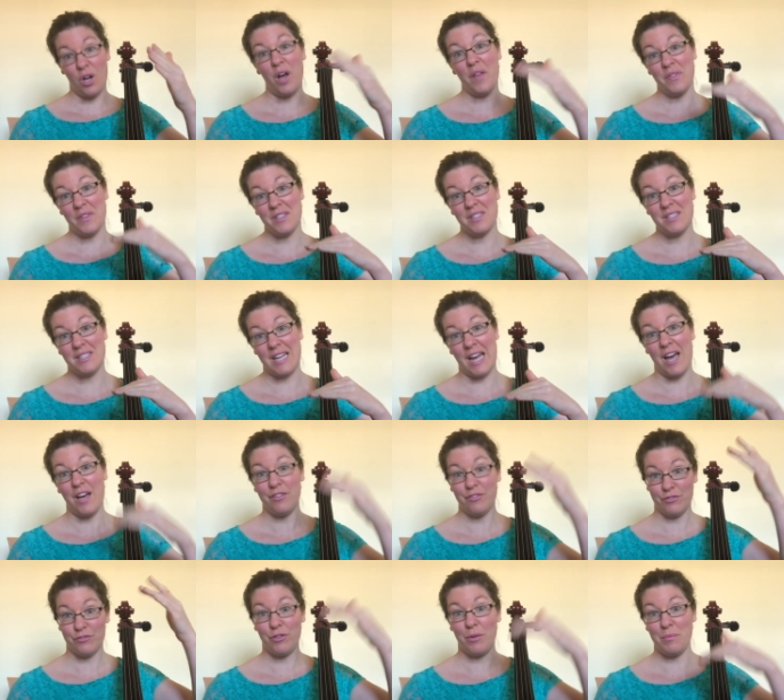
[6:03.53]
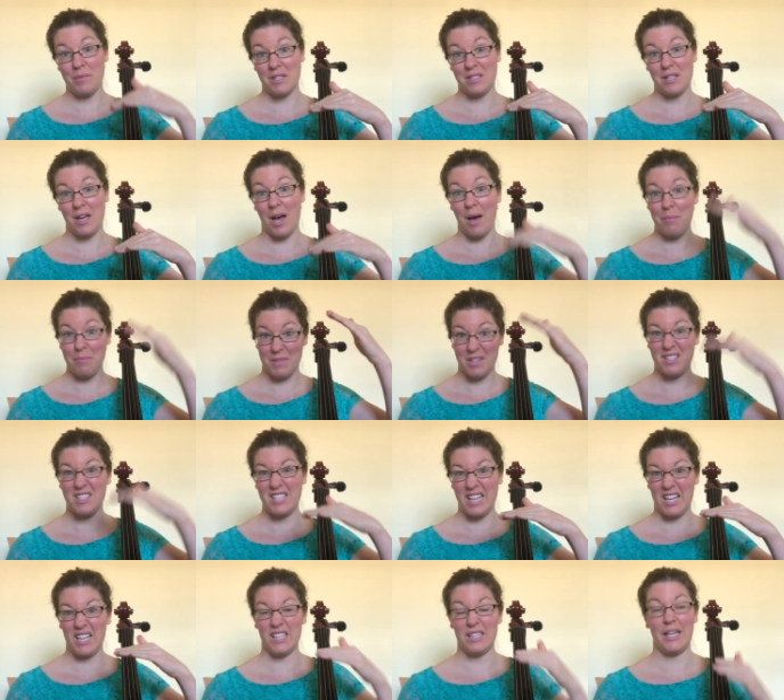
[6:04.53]
on the staff from the top, the
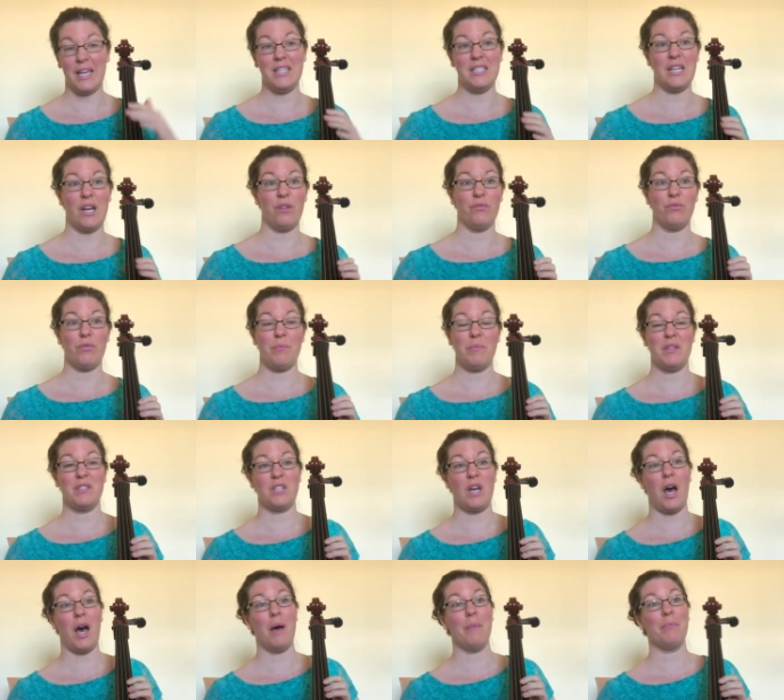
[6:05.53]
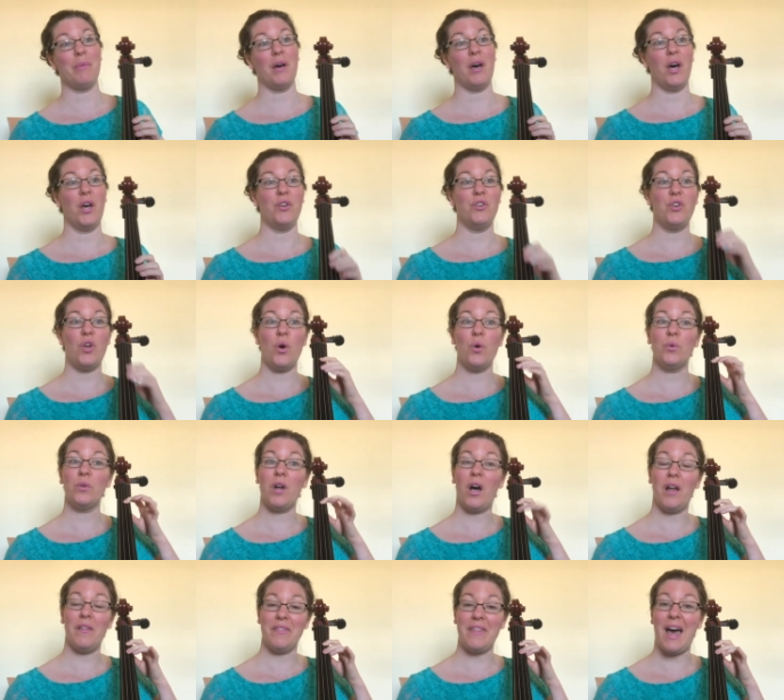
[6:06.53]
second line down from the top, a note
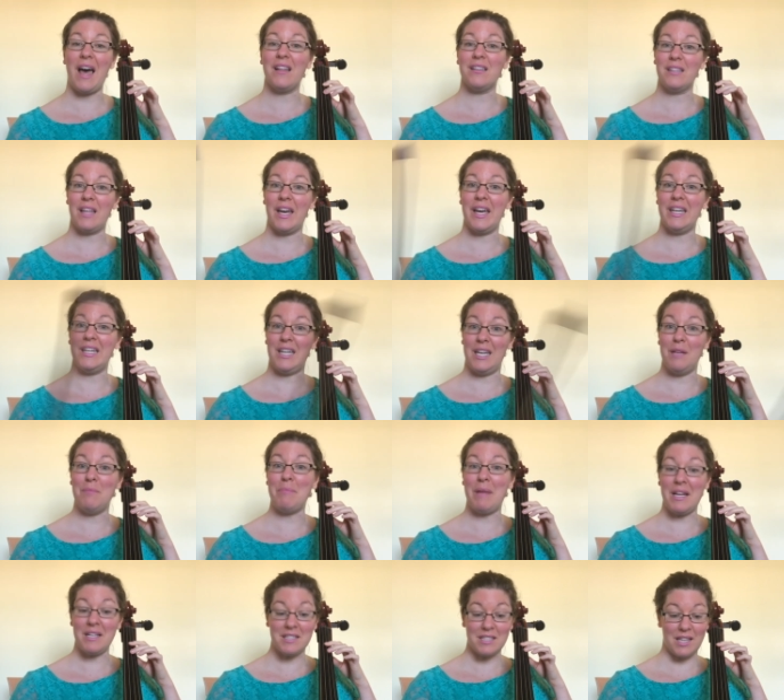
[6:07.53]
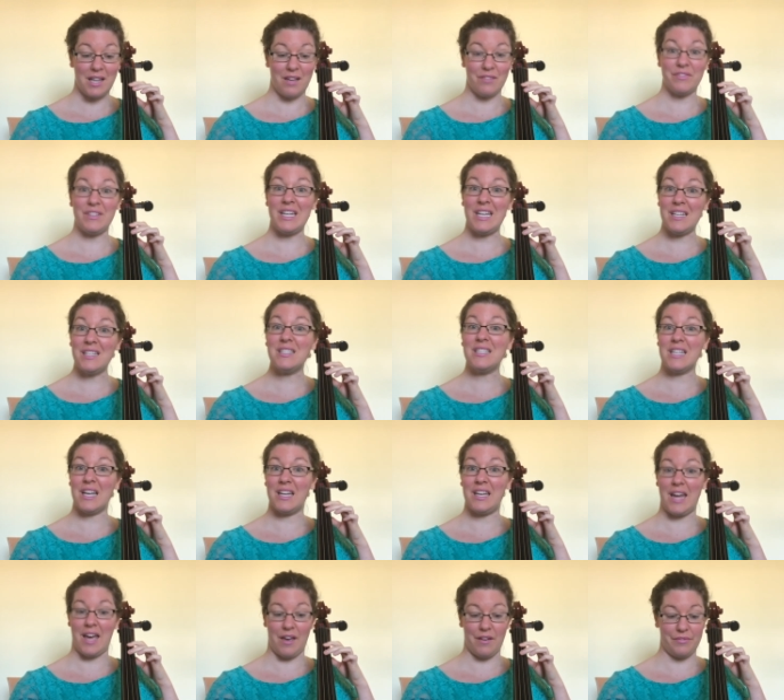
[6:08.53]
on that line in bass clef is
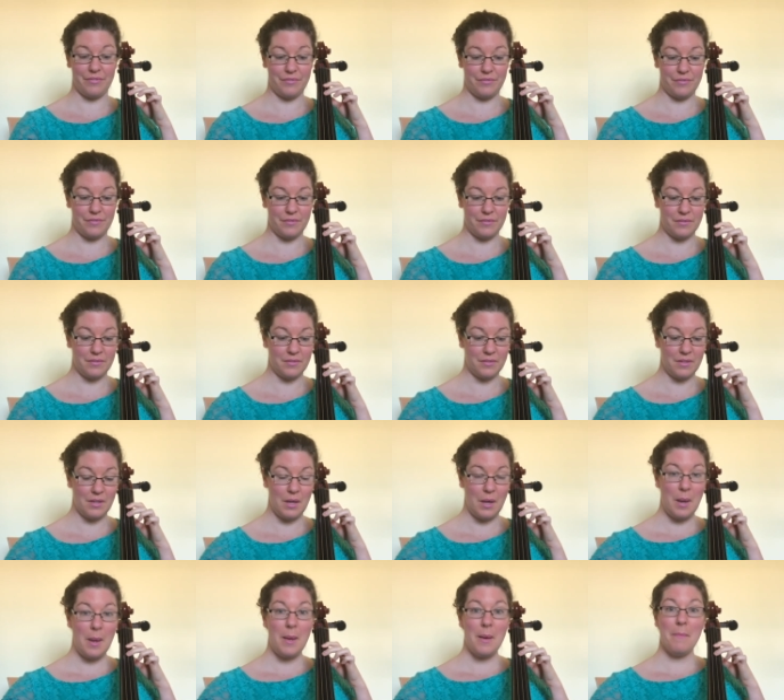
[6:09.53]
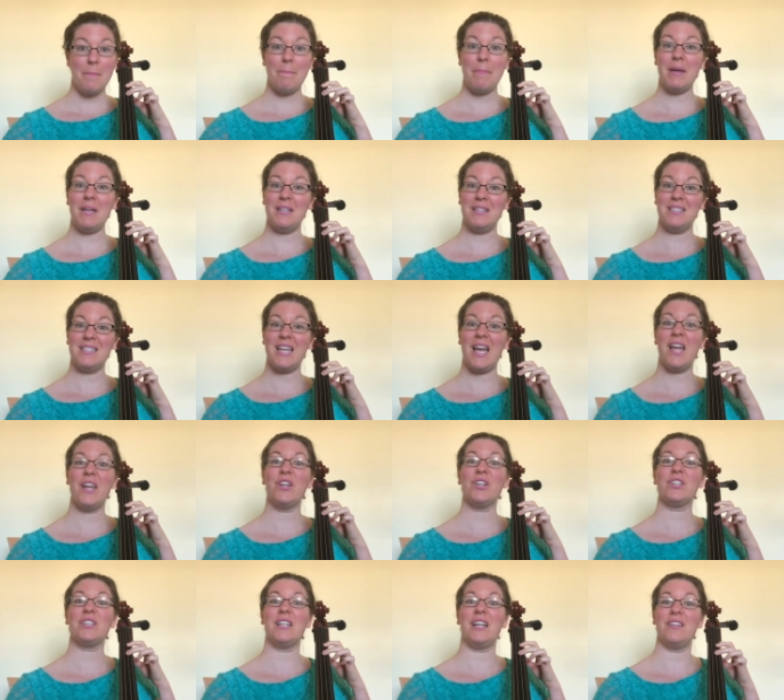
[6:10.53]
an F, but in
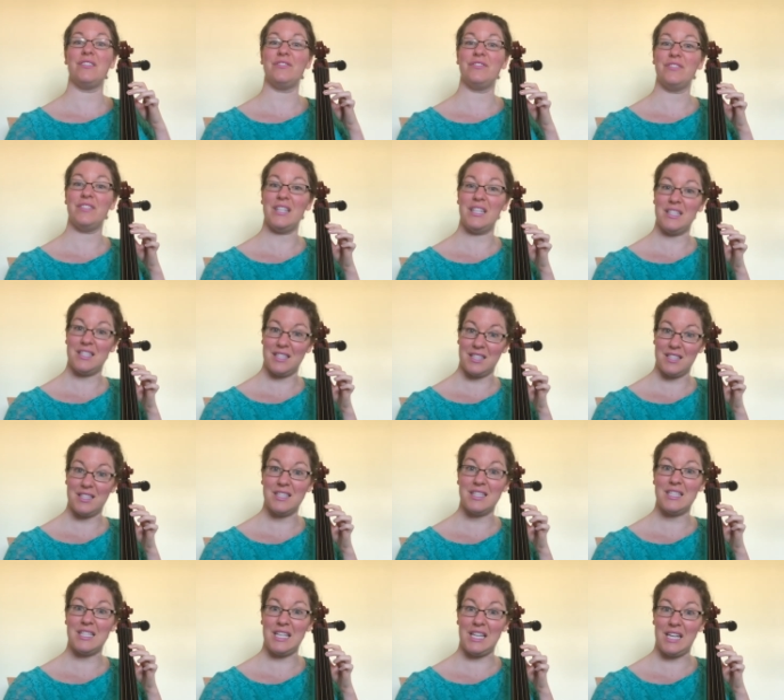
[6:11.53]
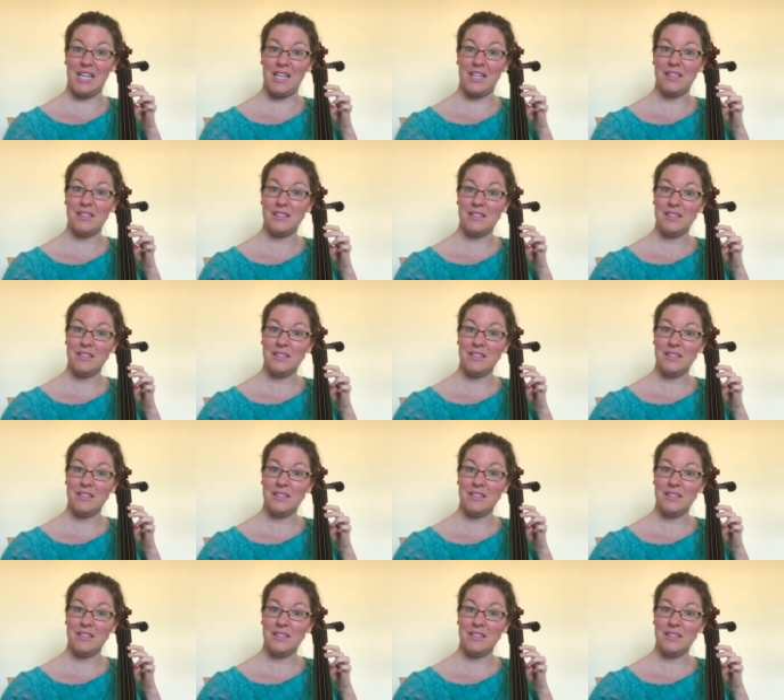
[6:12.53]
tenor clef it's a C.